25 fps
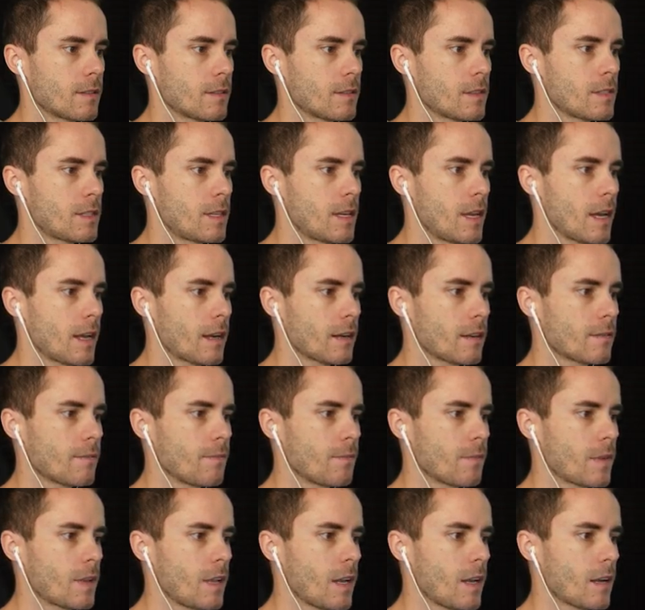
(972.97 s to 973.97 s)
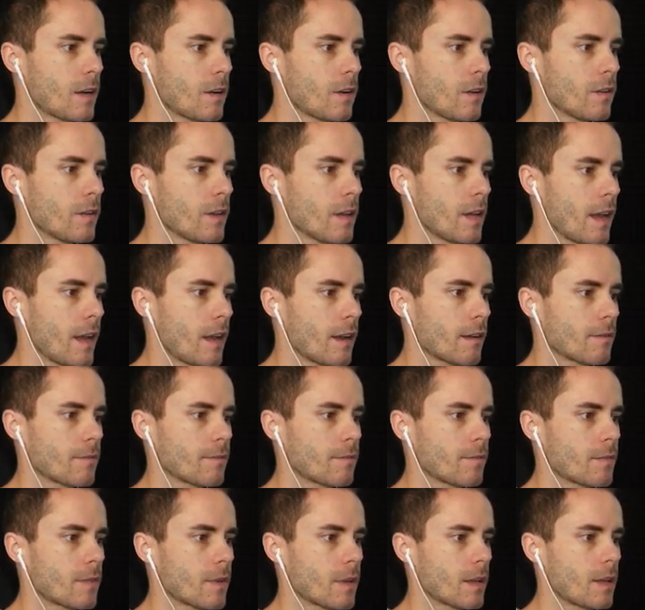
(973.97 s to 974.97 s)
Just get, get on there.
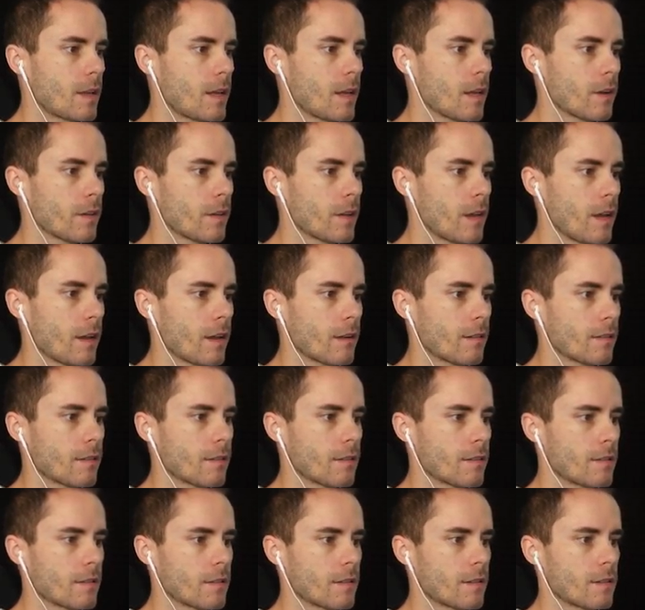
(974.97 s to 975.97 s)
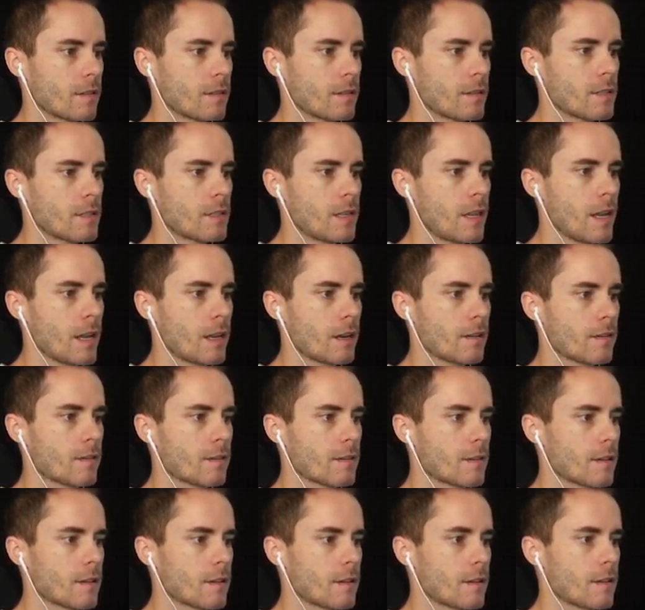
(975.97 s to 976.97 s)
Get on there. Just get,
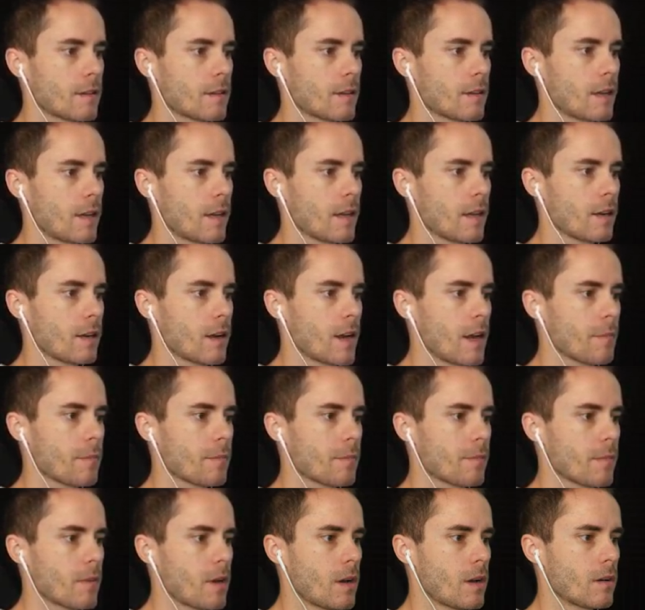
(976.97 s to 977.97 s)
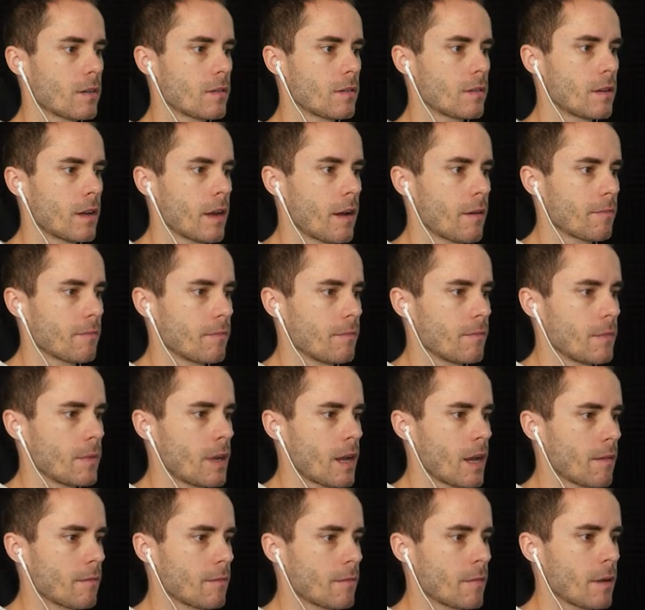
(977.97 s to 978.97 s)
get up. No,
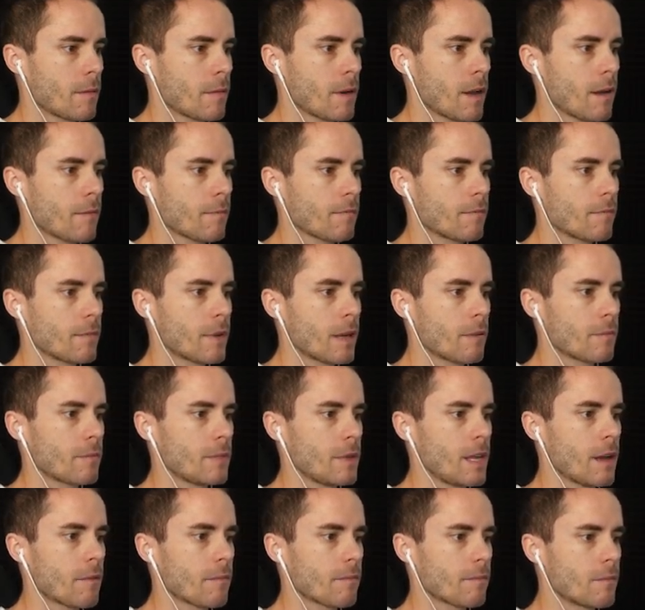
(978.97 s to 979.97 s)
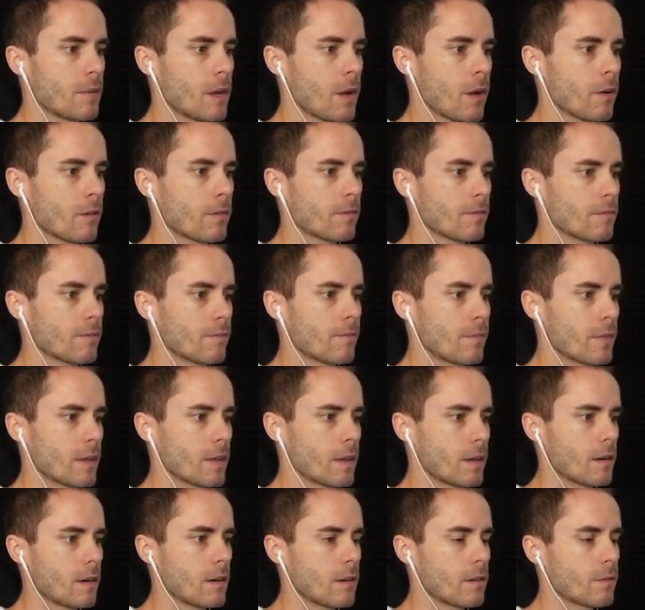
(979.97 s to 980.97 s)
no, no, no. Yep, yep, no.
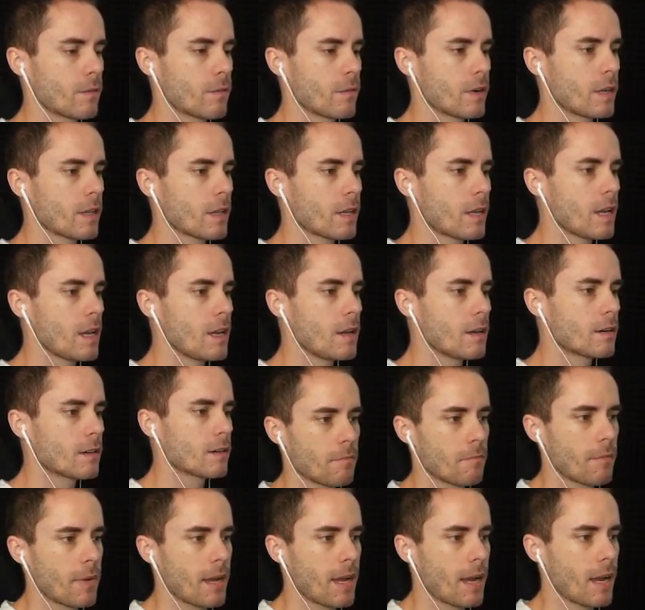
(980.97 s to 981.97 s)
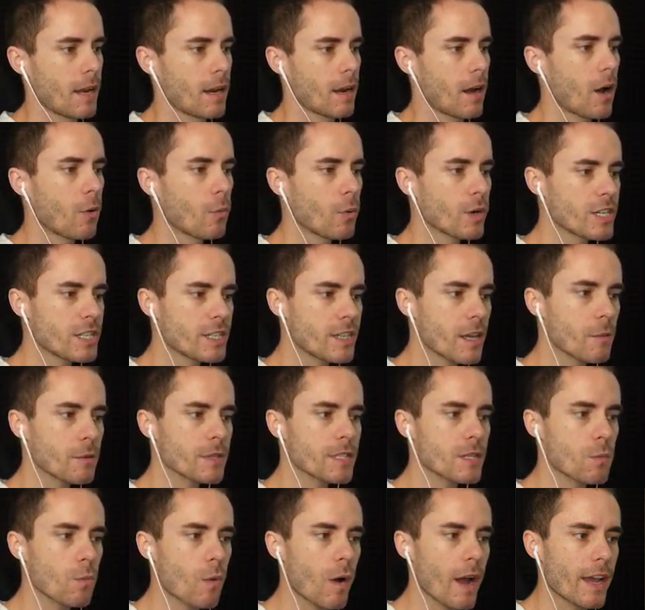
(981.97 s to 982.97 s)
Oh, really? Man, I wish there
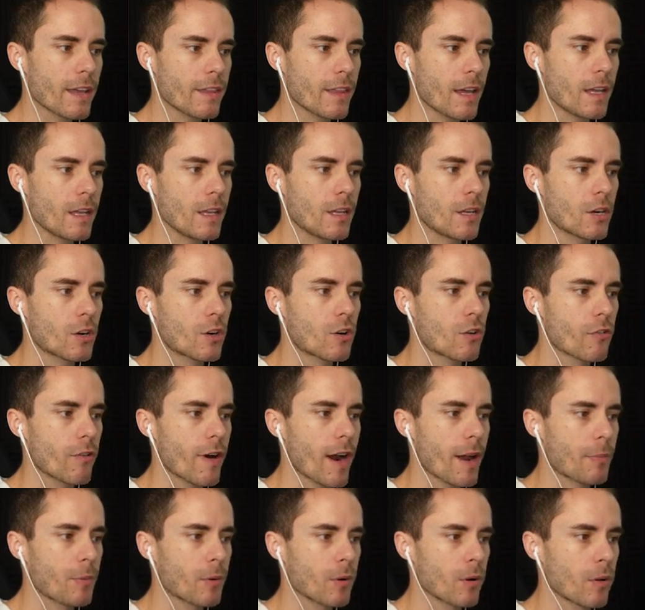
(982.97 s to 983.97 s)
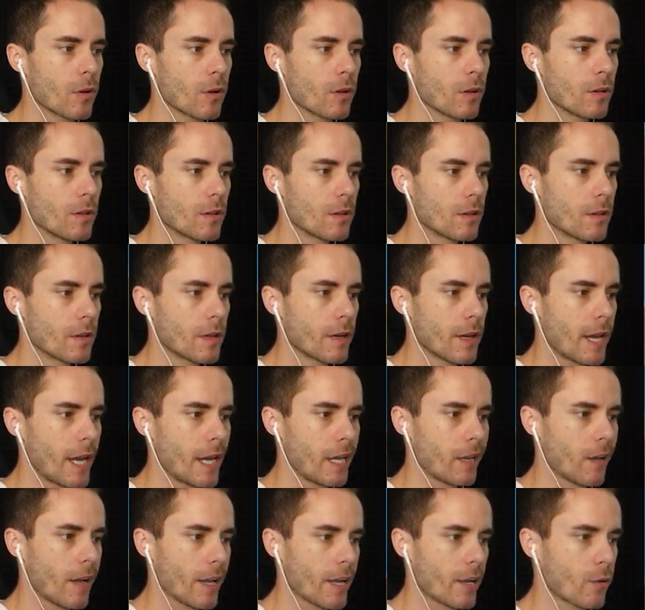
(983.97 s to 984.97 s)
was a way that you could grapple
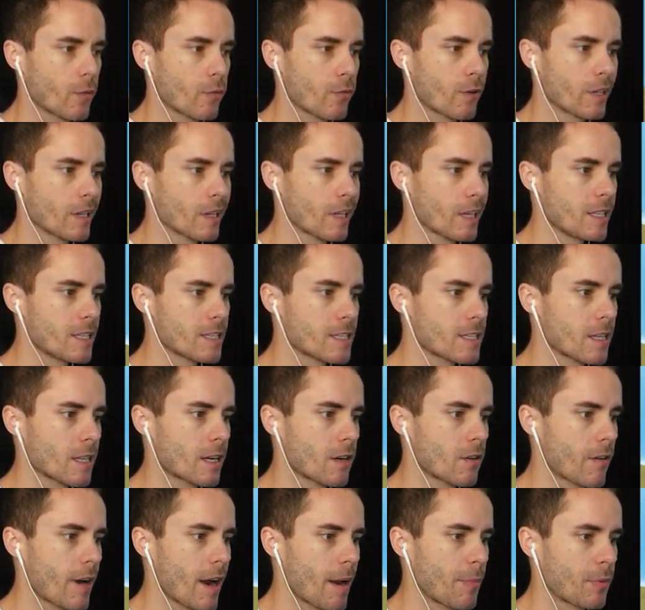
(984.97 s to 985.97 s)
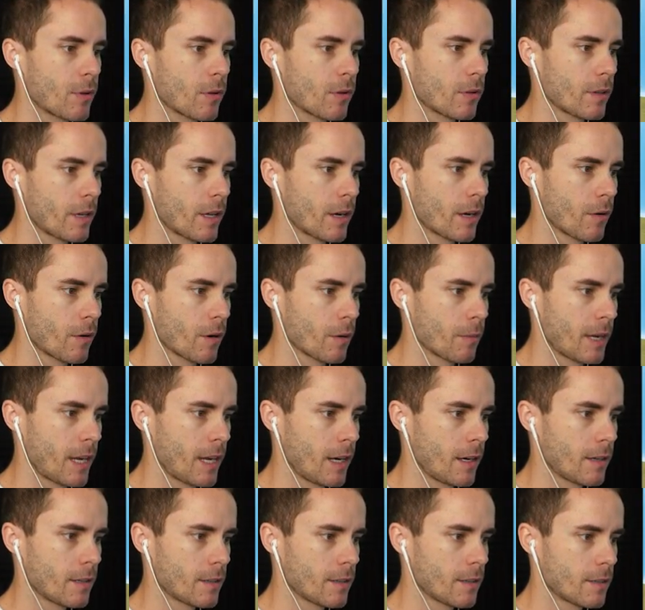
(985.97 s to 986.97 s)
and like release the grapple, you know what I
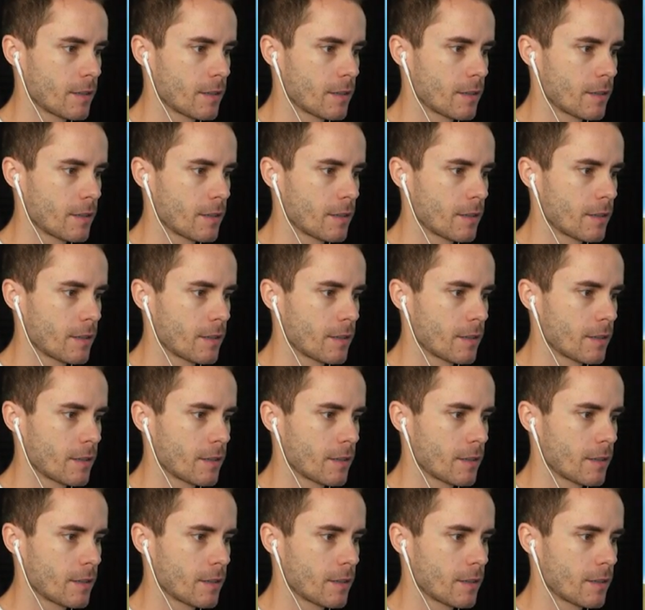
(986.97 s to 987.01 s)
mean?